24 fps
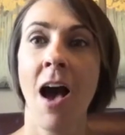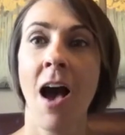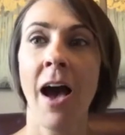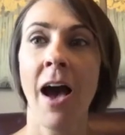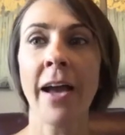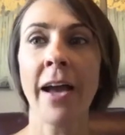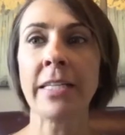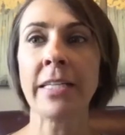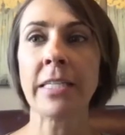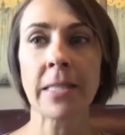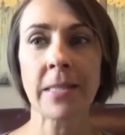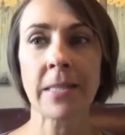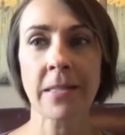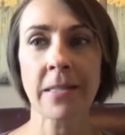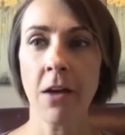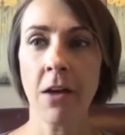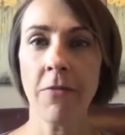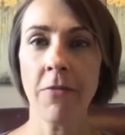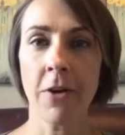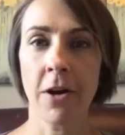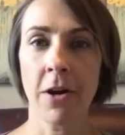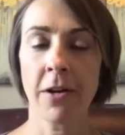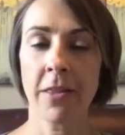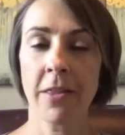I
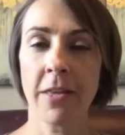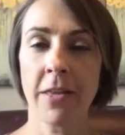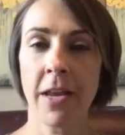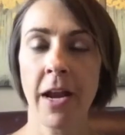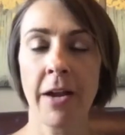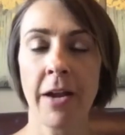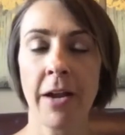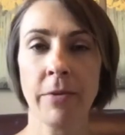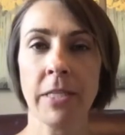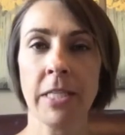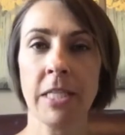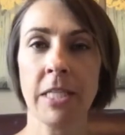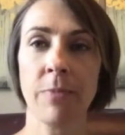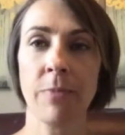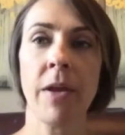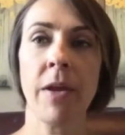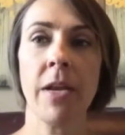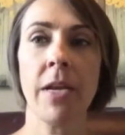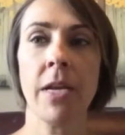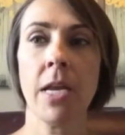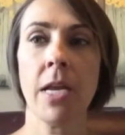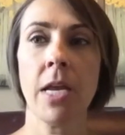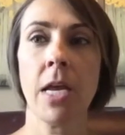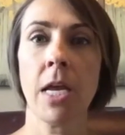discovered that I was
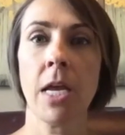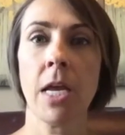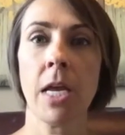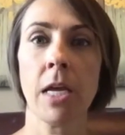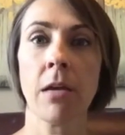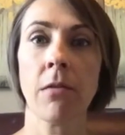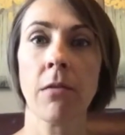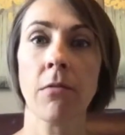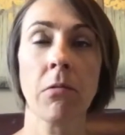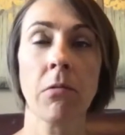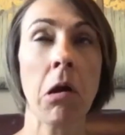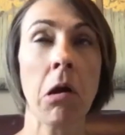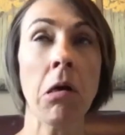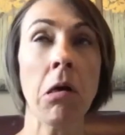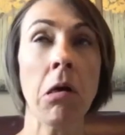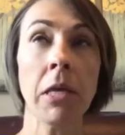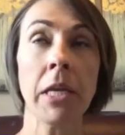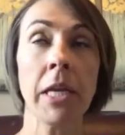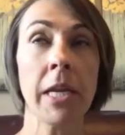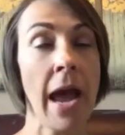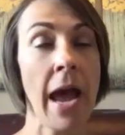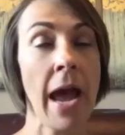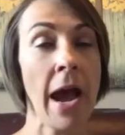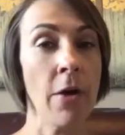spending, call it
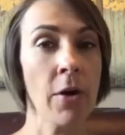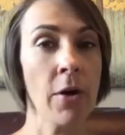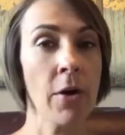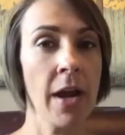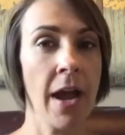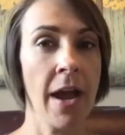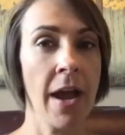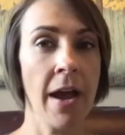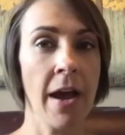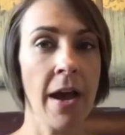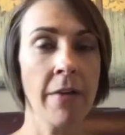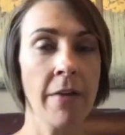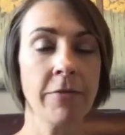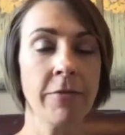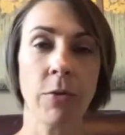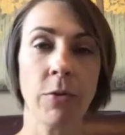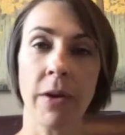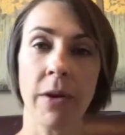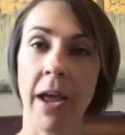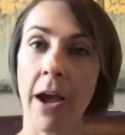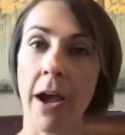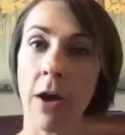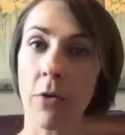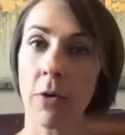an hour and a half to
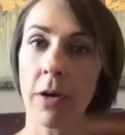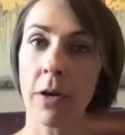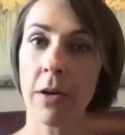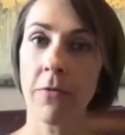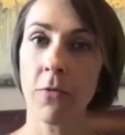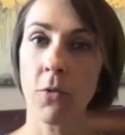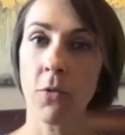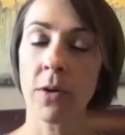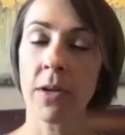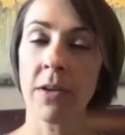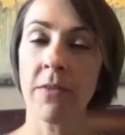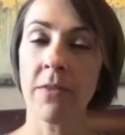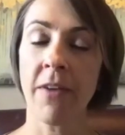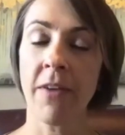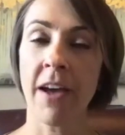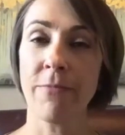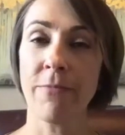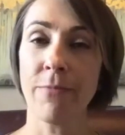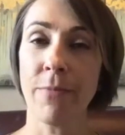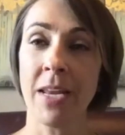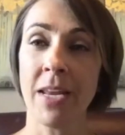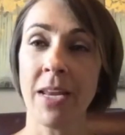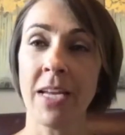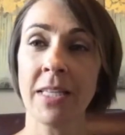an hour and 45
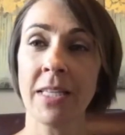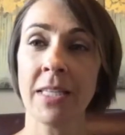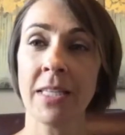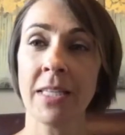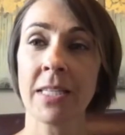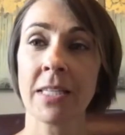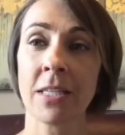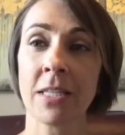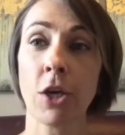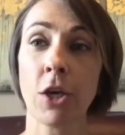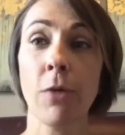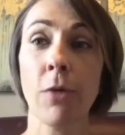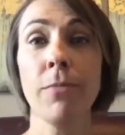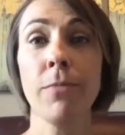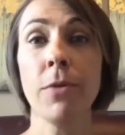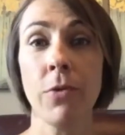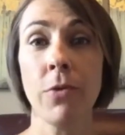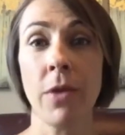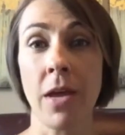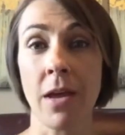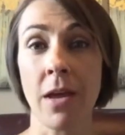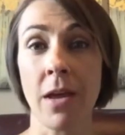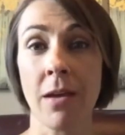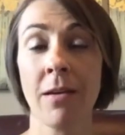minutes
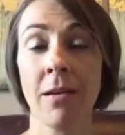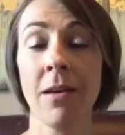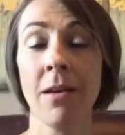commuting.